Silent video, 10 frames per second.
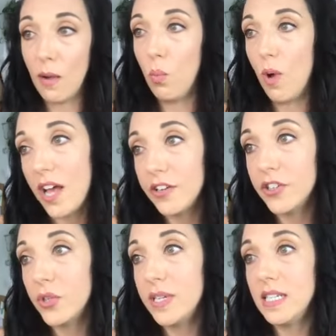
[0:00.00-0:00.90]
While you're
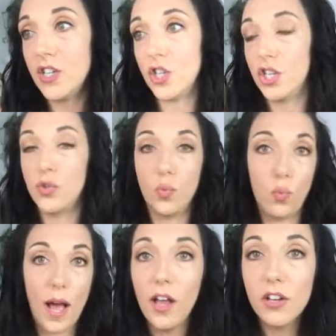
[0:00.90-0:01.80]
doing dishes,
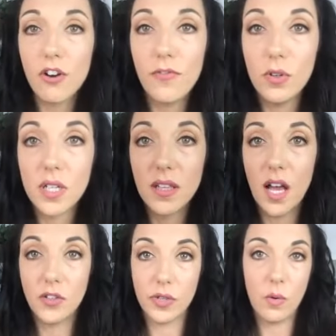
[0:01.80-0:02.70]
while you're folding
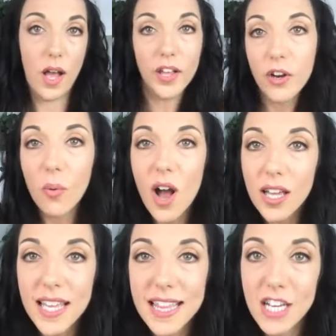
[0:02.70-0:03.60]
laundry, while you're
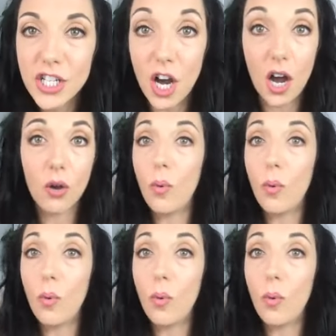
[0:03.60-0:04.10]
walking the dog,